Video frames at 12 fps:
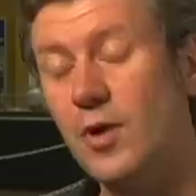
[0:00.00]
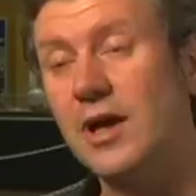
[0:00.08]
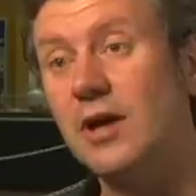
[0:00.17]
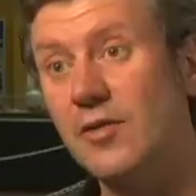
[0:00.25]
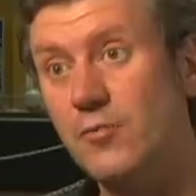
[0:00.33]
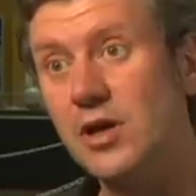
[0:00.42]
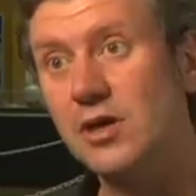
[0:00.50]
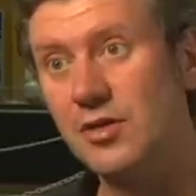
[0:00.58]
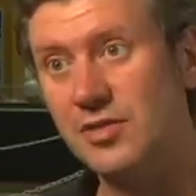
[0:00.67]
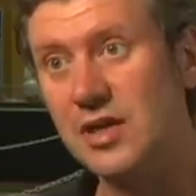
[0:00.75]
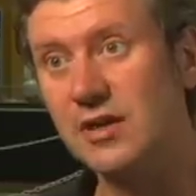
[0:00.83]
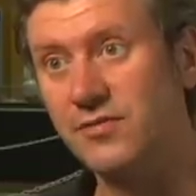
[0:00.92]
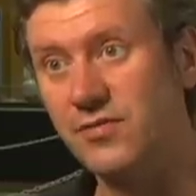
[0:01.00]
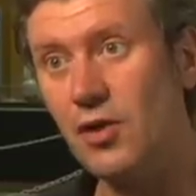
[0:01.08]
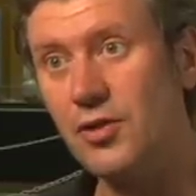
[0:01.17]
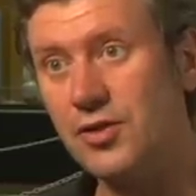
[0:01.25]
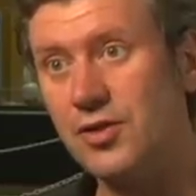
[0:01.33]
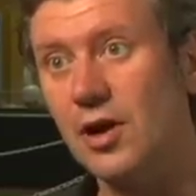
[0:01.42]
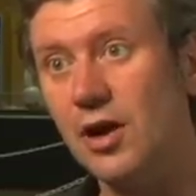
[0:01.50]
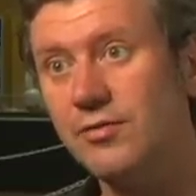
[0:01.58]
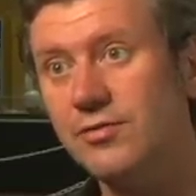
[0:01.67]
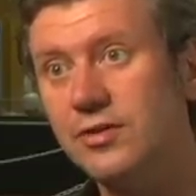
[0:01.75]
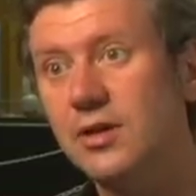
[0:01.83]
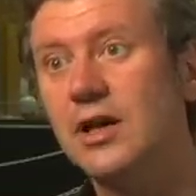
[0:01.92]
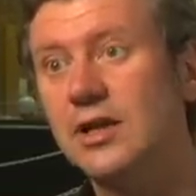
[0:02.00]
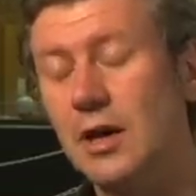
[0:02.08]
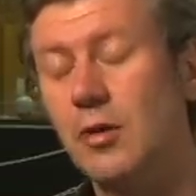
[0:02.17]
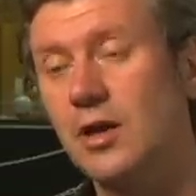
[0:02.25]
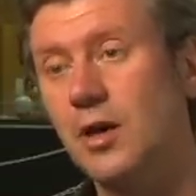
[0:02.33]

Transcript: we if we can think fast enough and get,